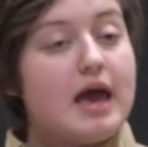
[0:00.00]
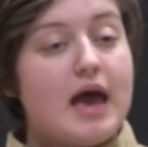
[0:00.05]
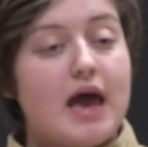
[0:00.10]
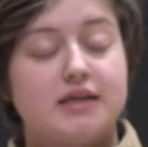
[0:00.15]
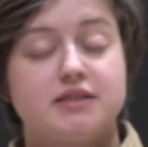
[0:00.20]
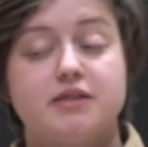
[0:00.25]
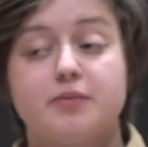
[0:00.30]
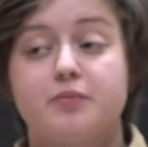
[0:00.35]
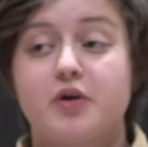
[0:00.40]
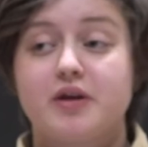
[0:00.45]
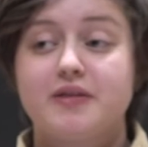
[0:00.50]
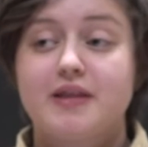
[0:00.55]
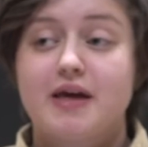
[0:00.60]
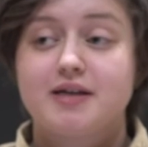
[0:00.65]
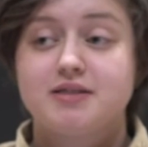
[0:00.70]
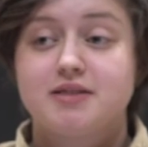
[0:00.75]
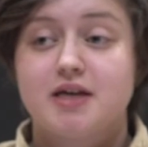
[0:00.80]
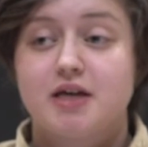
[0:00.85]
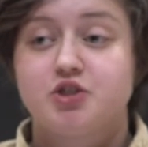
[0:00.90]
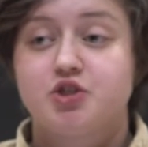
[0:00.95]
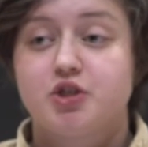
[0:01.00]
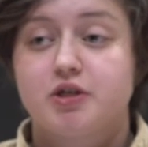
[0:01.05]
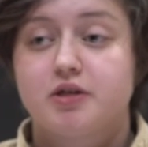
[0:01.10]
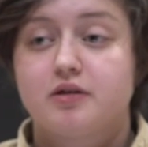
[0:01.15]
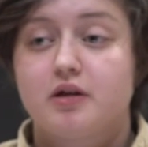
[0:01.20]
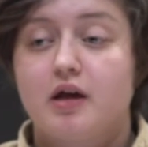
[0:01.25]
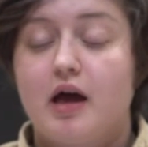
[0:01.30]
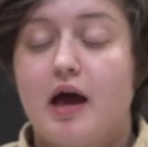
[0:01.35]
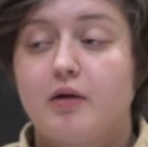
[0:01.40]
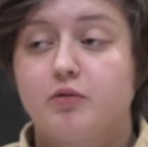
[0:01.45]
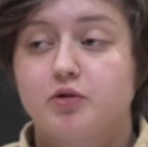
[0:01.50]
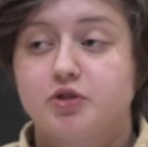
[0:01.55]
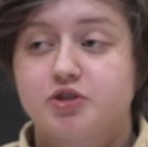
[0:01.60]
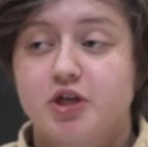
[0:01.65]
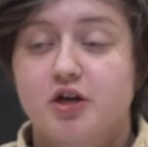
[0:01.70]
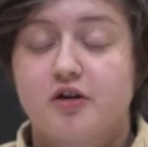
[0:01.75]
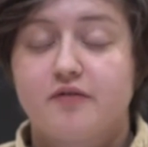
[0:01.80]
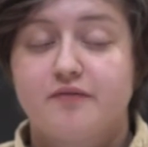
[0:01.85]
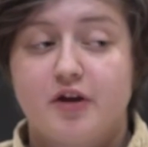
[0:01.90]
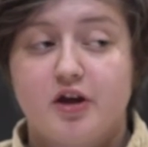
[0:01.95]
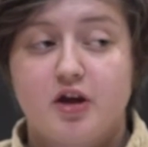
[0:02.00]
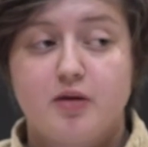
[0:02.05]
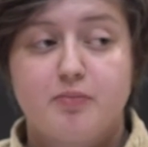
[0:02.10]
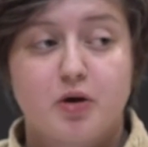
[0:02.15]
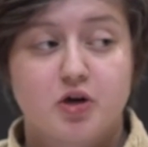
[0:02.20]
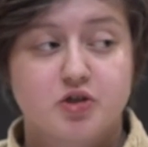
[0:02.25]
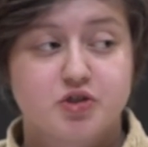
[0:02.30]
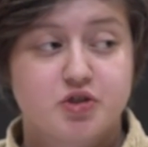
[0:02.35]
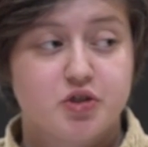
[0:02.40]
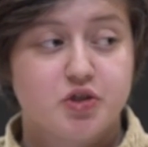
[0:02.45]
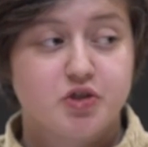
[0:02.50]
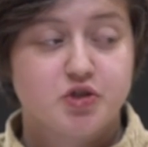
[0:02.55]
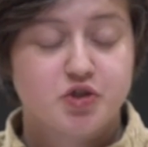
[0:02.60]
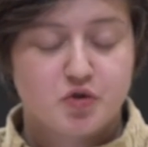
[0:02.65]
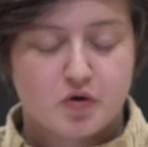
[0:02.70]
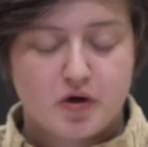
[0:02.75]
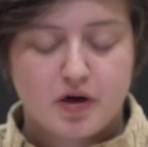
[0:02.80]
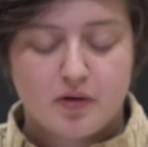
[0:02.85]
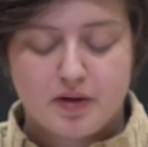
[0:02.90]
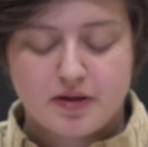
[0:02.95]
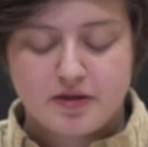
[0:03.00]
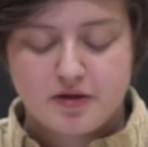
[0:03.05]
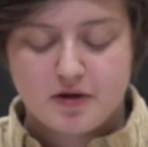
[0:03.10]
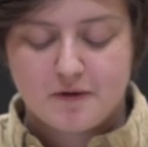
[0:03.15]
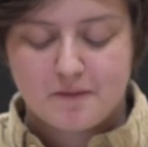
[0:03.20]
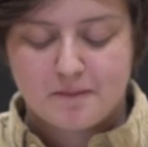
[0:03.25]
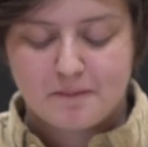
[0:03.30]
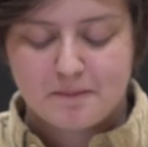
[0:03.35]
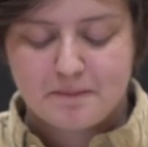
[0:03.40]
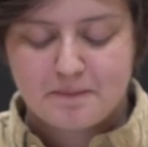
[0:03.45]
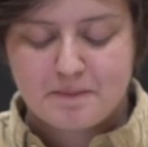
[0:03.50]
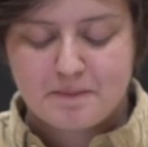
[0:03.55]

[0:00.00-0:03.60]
And to bring that attention, I will share a very personal story with you.